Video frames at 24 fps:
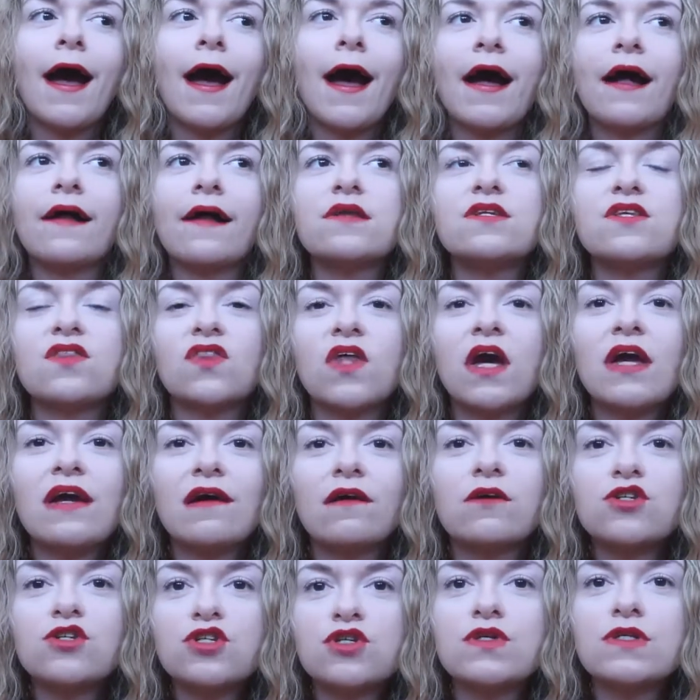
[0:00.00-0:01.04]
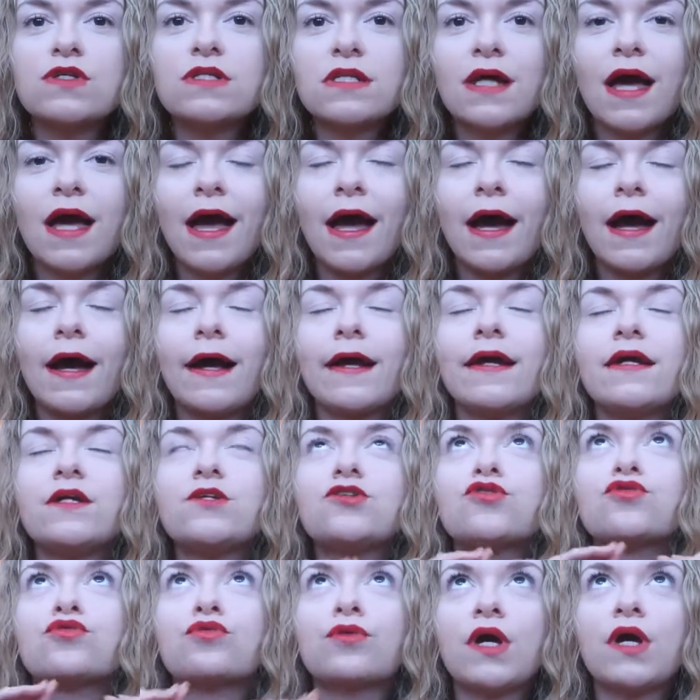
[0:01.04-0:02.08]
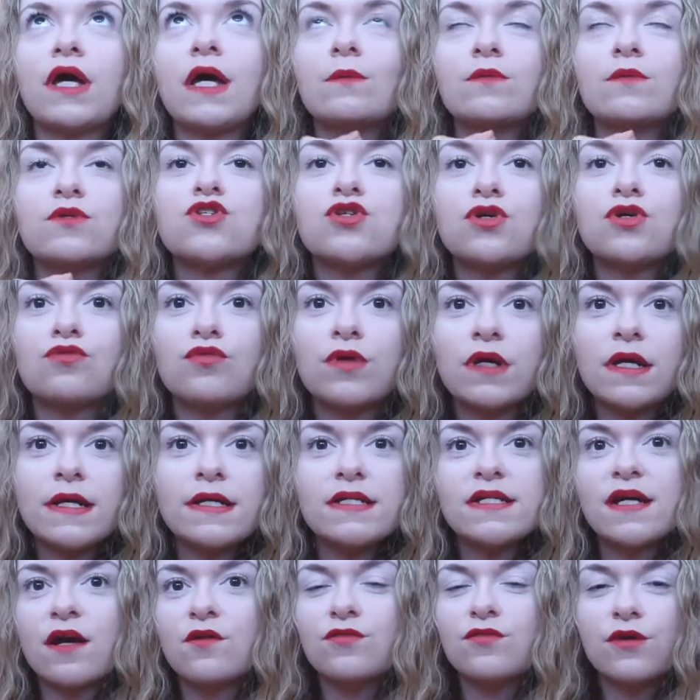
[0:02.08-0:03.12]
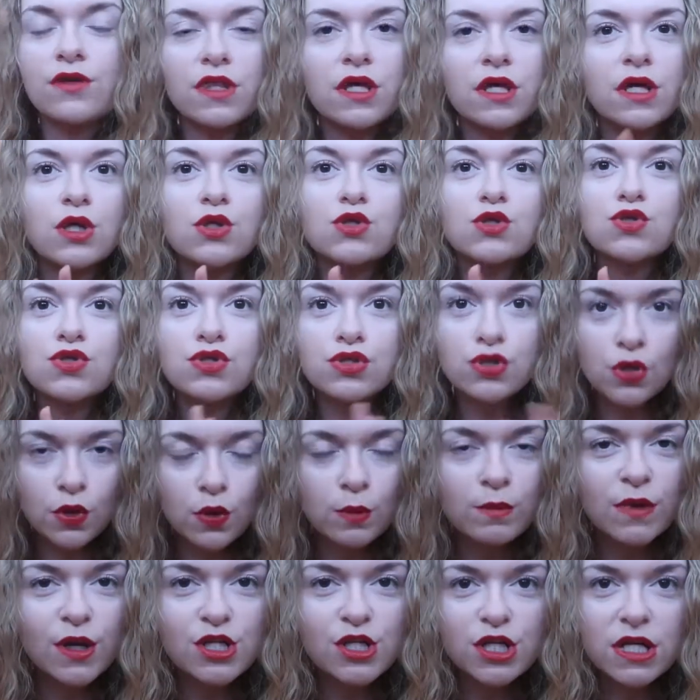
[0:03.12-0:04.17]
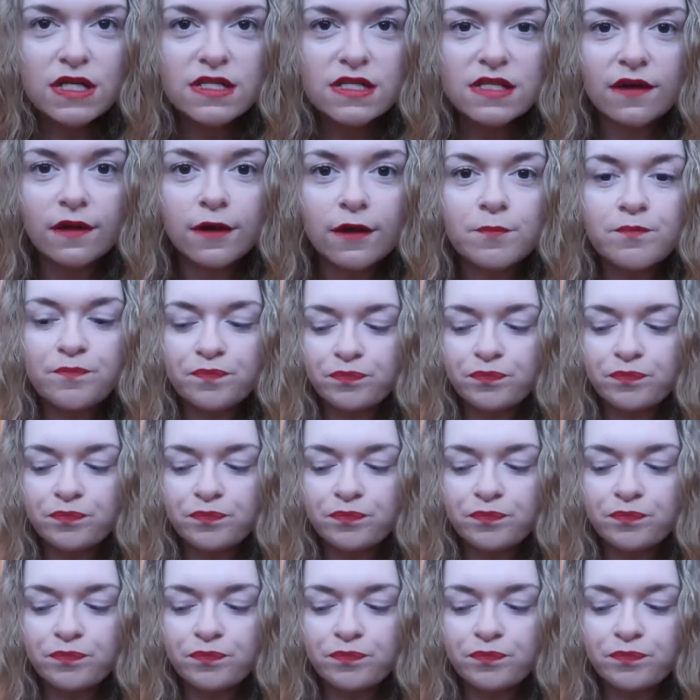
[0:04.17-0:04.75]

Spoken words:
and they are just a dream to read. Everything is so much easier.